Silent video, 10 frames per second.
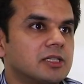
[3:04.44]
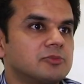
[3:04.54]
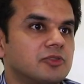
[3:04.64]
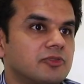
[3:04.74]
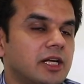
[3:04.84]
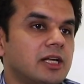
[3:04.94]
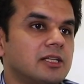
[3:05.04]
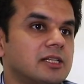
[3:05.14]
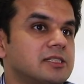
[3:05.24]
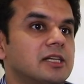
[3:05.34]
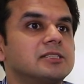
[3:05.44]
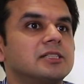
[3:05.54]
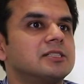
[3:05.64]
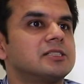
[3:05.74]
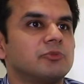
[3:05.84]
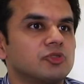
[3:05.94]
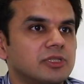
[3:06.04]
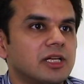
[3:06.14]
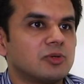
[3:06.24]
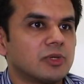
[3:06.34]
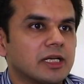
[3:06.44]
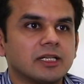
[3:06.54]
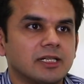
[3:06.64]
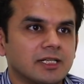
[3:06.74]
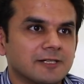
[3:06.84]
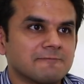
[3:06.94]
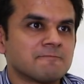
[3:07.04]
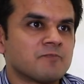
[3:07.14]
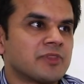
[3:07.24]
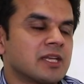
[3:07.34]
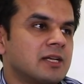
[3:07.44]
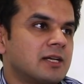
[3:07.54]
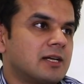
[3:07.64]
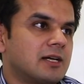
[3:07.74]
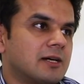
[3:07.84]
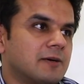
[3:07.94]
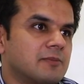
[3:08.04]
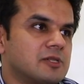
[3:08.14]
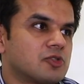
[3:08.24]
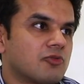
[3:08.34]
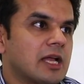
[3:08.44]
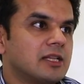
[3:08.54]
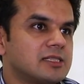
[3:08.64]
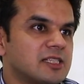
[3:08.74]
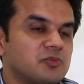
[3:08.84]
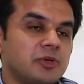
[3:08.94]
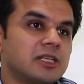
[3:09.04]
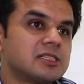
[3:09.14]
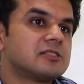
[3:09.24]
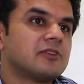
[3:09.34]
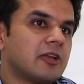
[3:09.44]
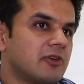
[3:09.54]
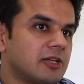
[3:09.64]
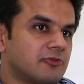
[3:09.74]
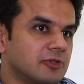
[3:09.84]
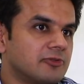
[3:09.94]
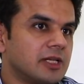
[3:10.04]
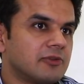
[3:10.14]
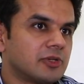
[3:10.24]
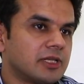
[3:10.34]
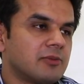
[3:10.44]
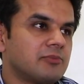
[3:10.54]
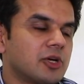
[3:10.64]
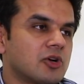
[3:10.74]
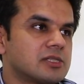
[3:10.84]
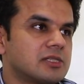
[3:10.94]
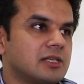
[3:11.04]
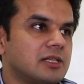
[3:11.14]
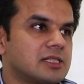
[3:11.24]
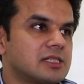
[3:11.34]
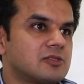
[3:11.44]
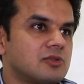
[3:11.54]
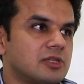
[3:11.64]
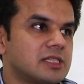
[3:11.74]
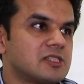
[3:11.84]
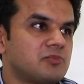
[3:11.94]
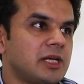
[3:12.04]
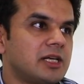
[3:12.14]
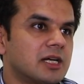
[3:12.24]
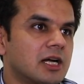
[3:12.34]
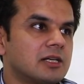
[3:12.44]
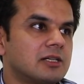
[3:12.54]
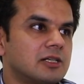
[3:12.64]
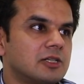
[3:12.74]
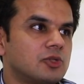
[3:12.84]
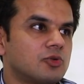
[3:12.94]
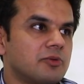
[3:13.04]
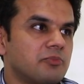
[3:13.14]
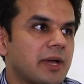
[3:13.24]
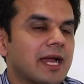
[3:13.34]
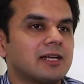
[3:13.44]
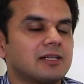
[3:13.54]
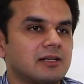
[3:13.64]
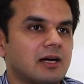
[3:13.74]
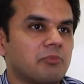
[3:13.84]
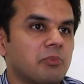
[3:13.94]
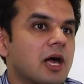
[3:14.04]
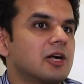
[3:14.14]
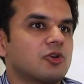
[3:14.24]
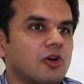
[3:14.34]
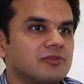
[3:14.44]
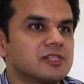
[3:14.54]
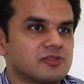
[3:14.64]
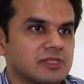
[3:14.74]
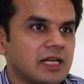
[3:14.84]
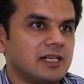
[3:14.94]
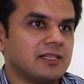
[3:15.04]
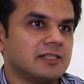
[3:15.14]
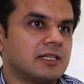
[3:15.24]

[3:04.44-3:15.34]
terms of creating their sales and distribution network in India. So while this experience is very, very fulfilling for them, because this is being done to impact a part of the society,